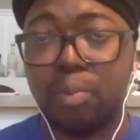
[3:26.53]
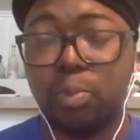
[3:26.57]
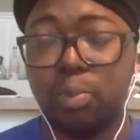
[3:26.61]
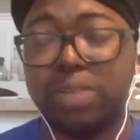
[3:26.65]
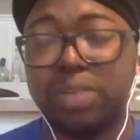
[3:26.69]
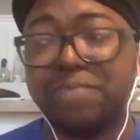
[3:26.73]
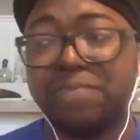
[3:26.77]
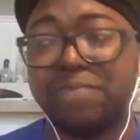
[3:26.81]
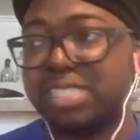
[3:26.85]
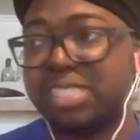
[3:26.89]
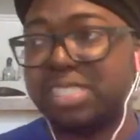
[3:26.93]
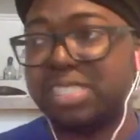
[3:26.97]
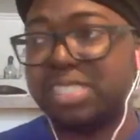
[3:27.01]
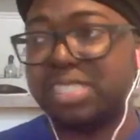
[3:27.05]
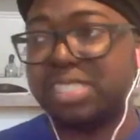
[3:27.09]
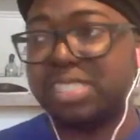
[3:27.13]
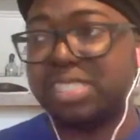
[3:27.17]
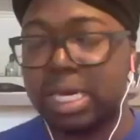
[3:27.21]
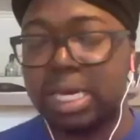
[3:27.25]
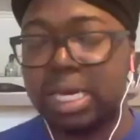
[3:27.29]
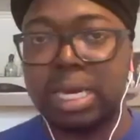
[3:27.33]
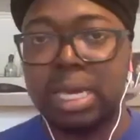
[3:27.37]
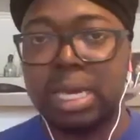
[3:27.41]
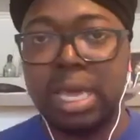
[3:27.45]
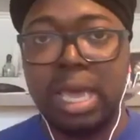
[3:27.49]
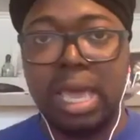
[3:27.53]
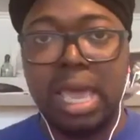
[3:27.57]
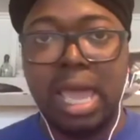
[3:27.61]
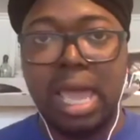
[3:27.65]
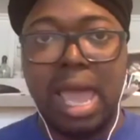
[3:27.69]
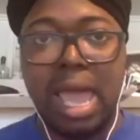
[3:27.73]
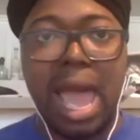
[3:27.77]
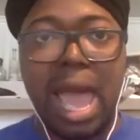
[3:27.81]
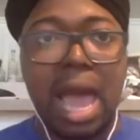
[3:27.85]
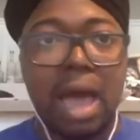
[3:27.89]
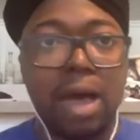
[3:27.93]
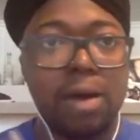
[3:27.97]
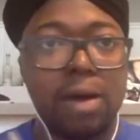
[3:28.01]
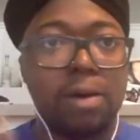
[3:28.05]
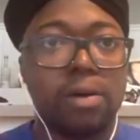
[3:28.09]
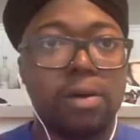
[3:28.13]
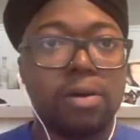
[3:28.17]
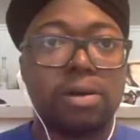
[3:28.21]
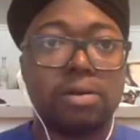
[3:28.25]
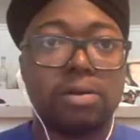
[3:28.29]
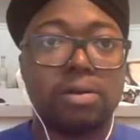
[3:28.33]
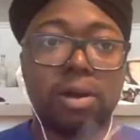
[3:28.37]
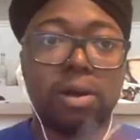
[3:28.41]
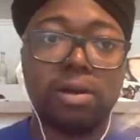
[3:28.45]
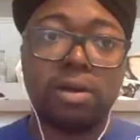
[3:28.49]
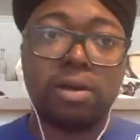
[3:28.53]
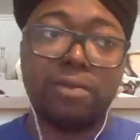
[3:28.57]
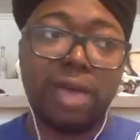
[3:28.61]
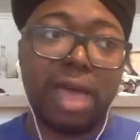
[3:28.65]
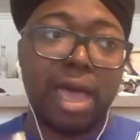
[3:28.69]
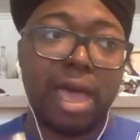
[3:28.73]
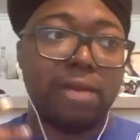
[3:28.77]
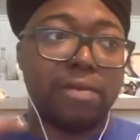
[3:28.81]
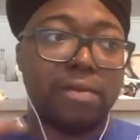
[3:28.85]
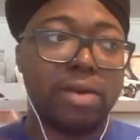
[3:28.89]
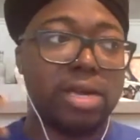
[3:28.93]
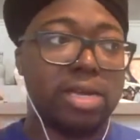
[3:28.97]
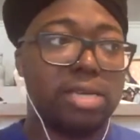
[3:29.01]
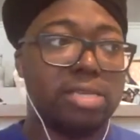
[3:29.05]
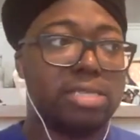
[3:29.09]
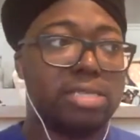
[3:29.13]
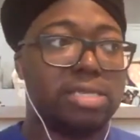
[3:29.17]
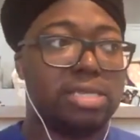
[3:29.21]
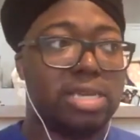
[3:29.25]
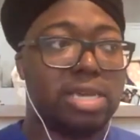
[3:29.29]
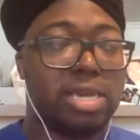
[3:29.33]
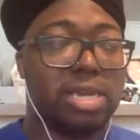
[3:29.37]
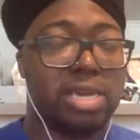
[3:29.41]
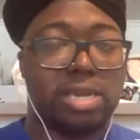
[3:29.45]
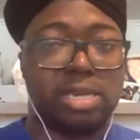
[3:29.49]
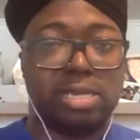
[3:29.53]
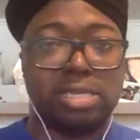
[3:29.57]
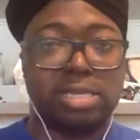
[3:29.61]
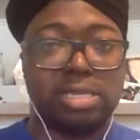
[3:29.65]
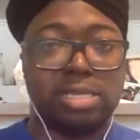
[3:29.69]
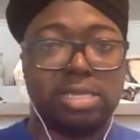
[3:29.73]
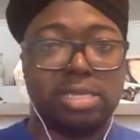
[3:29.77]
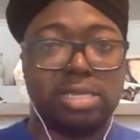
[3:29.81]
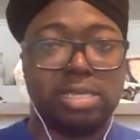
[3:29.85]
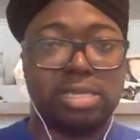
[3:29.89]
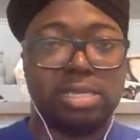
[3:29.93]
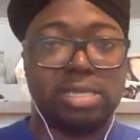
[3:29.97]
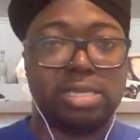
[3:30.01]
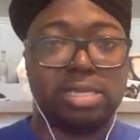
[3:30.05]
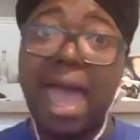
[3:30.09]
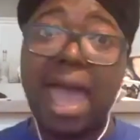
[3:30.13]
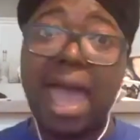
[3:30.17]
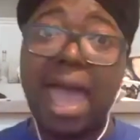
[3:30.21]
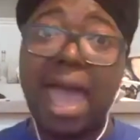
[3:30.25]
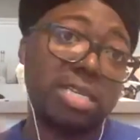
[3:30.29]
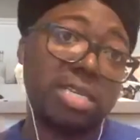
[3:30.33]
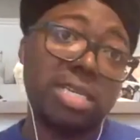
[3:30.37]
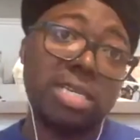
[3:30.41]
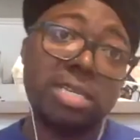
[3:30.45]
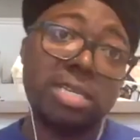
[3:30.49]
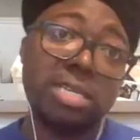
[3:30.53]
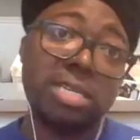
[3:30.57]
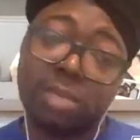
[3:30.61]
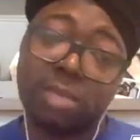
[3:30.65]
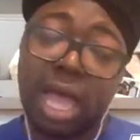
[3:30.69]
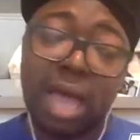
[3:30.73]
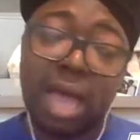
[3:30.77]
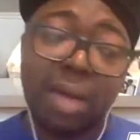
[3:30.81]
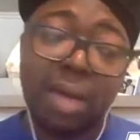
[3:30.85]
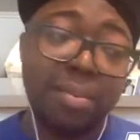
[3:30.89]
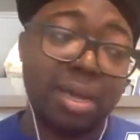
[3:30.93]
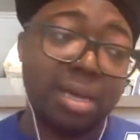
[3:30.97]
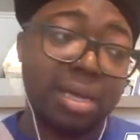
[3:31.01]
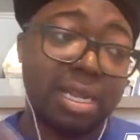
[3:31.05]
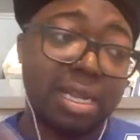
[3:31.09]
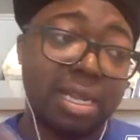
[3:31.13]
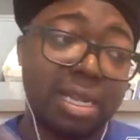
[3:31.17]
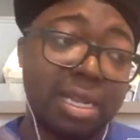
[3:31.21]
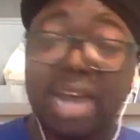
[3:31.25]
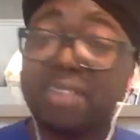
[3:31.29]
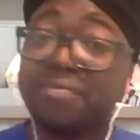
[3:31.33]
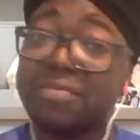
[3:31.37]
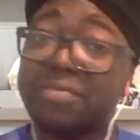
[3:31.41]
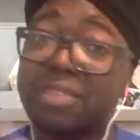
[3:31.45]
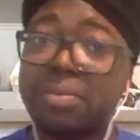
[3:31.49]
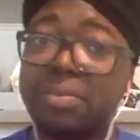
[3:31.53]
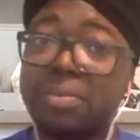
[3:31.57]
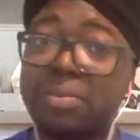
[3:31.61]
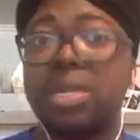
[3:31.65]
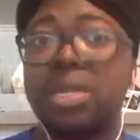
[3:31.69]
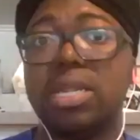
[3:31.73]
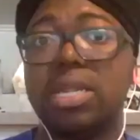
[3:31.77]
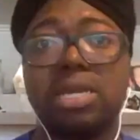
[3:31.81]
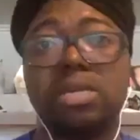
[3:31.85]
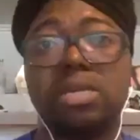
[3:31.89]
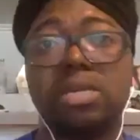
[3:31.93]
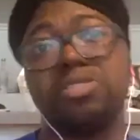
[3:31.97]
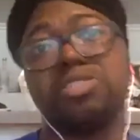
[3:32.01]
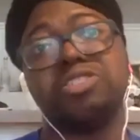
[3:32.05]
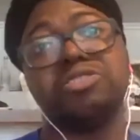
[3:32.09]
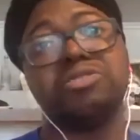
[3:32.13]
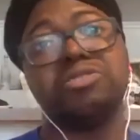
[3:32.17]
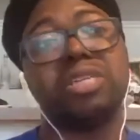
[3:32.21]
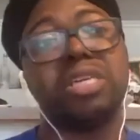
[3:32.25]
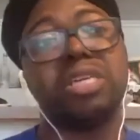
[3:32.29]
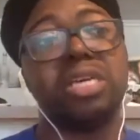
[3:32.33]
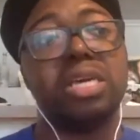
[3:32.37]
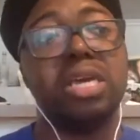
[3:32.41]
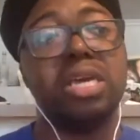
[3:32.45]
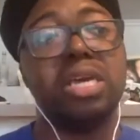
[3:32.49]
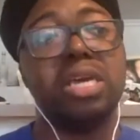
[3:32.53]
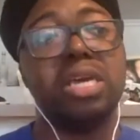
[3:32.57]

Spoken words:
We've seen how coronavirus is impacting a lot of the media industry.